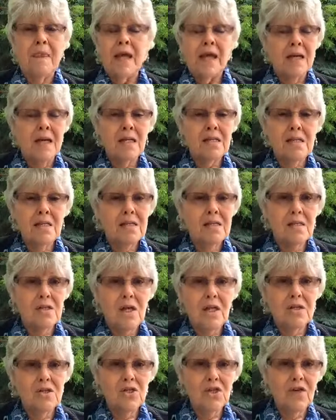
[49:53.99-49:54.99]
Because it's
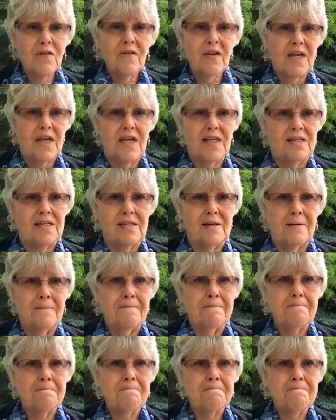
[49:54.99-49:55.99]
not serving us.
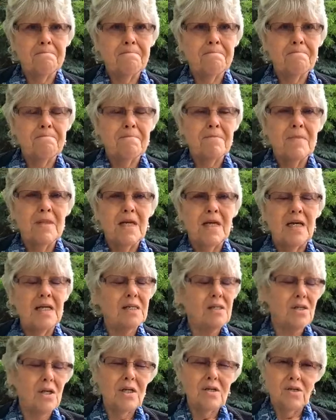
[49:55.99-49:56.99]

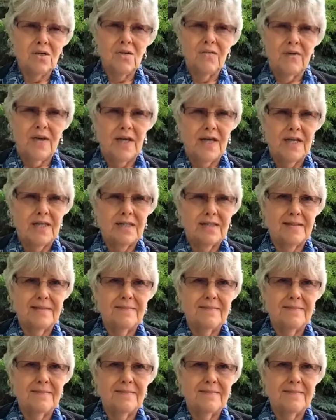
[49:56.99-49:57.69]
It's not serving us.